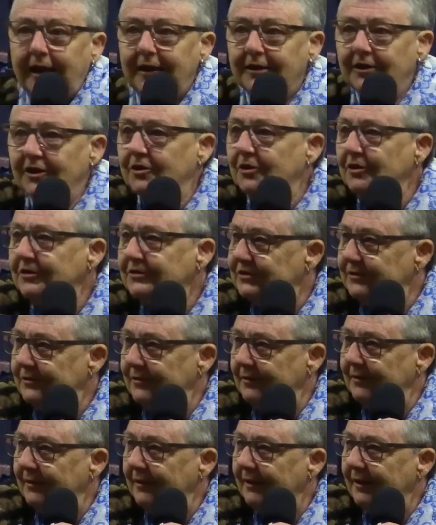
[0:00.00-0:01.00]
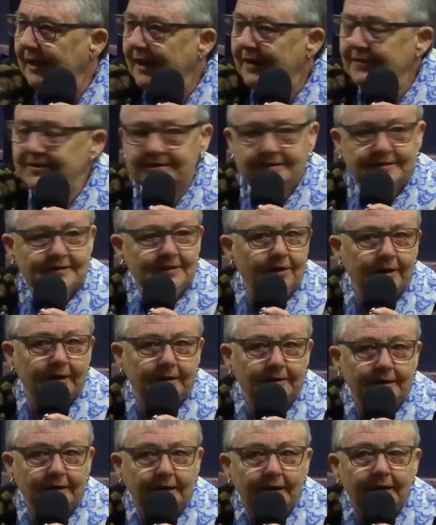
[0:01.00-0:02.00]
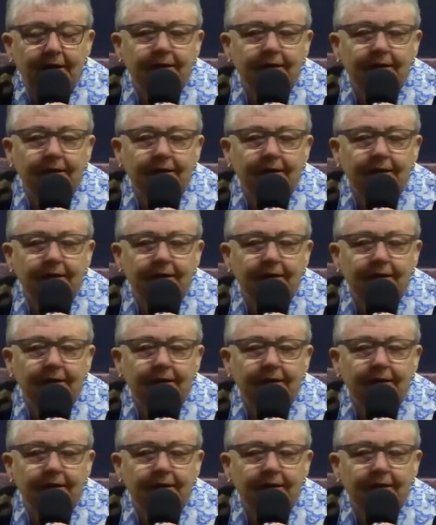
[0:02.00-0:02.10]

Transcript: And I got to the other side.